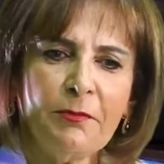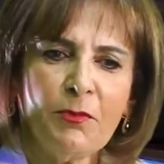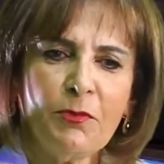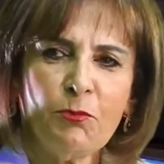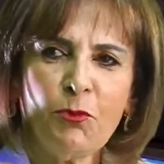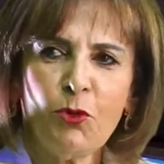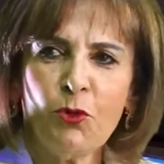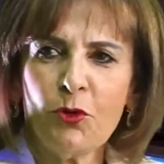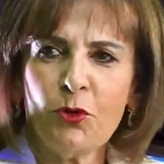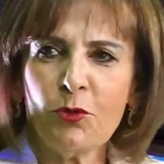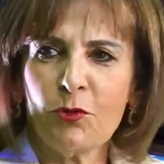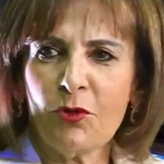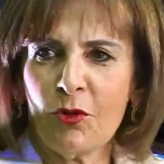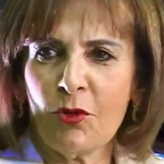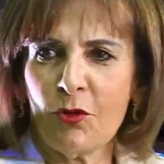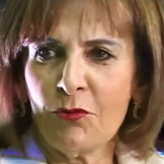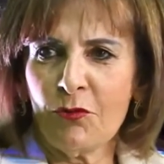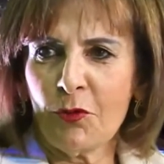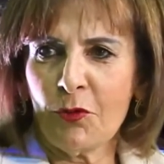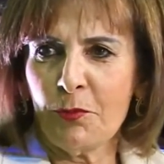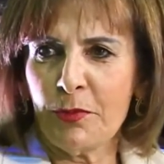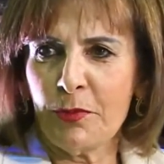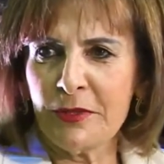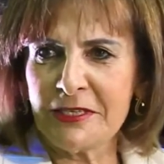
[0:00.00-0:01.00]
I'm more
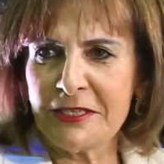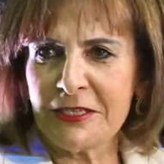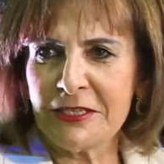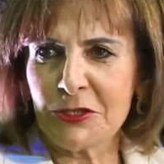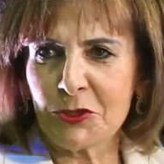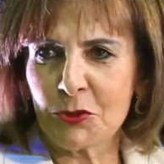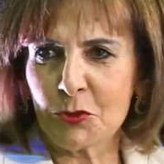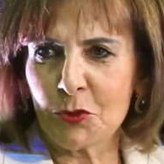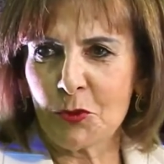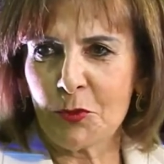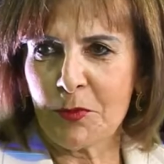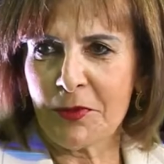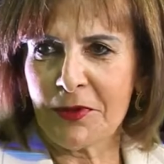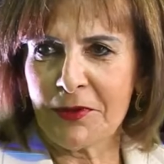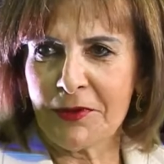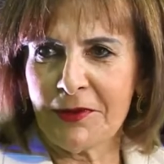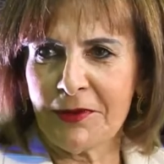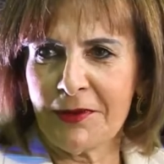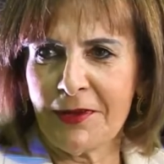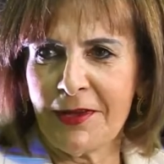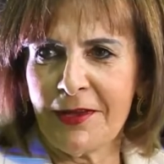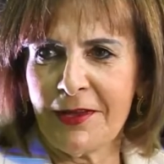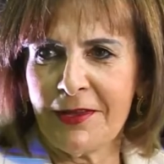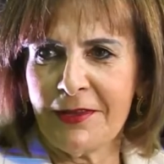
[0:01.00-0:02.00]
of a businesswoman.